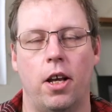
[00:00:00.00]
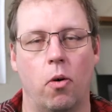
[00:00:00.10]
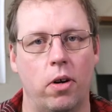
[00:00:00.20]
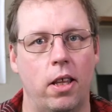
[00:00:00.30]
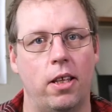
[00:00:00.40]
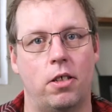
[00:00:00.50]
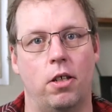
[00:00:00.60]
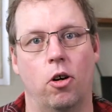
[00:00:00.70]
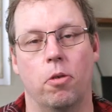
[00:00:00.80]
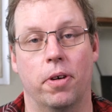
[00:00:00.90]
Now, one of the things to
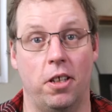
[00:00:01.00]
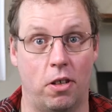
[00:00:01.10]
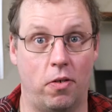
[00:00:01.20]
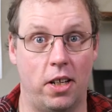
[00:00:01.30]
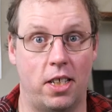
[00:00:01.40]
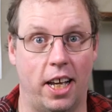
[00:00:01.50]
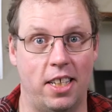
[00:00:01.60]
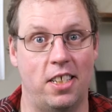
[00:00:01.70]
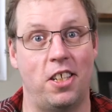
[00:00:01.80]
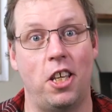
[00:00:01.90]
note about these free
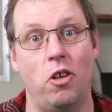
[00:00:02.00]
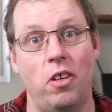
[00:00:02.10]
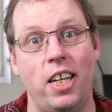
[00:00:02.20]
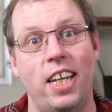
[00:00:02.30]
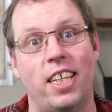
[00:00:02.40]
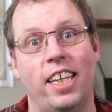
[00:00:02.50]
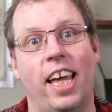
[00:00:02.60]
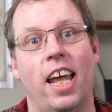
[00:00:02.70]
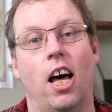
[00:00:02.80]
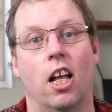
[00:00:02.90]
sites is that you need to
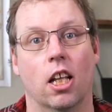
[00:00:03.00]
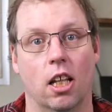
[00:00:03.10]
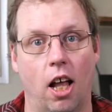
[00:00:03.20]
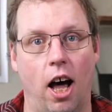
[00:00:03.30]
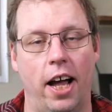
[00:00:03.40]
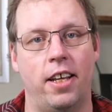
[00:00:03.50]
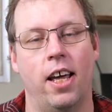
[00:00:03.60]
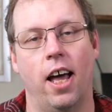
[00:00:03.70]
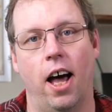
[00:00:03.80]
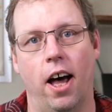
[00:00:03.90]
get a lot
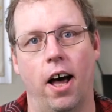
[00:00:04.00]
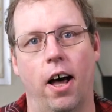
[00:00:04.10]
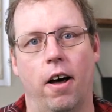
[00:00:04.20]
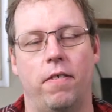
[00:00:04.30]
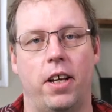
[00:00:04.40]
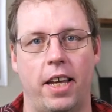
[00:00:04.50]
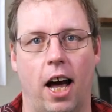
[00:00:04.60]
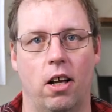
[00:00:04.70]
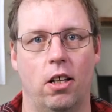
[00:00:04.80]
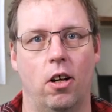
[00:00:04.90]
of
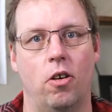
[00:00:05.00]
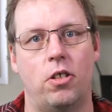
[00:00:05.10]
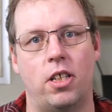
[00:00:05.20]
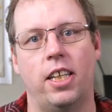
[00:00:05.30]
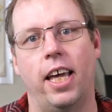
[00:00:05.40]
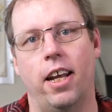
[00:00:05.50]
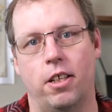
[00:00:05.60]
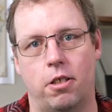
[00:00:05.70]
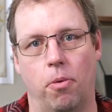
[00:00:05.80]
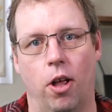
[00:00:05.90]
downloads to get a
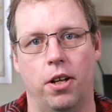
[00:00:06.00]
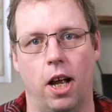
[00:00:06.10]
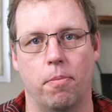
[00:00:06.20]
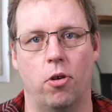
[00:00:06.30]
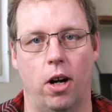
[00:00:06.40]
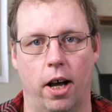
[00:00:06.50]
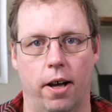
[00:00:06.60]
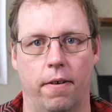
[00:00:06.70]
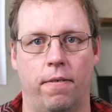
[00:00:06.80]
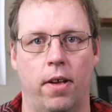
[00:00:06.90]
small number
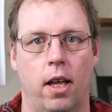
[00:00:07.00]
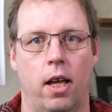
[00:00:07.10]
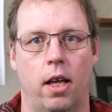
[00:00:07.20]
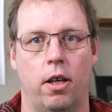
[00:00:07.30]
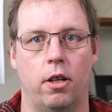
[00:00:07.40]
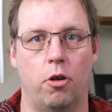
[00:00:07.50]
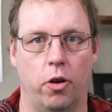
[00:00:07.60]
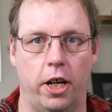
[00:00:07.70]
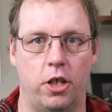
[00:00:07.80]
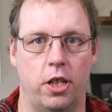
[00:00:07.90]
of
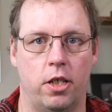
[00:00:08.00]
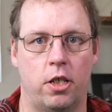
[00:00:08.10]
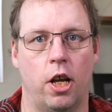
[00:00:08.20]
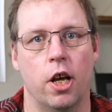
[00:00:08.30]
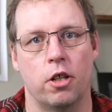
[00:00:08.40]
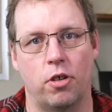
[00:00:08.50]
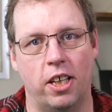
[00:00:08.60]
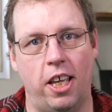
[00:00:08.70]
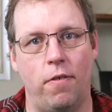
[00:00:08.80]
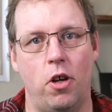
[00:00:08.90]
donations. So to
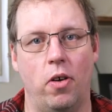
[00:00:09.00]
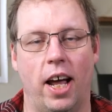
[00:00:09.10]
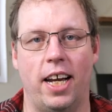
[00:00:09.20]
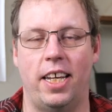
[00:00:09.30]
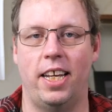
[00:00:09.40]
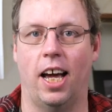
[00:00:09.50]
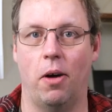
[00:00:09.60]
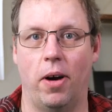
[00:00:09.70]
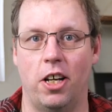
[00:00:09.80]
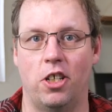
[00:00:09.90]
give you an idea, I
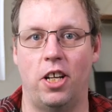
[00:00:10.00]
went and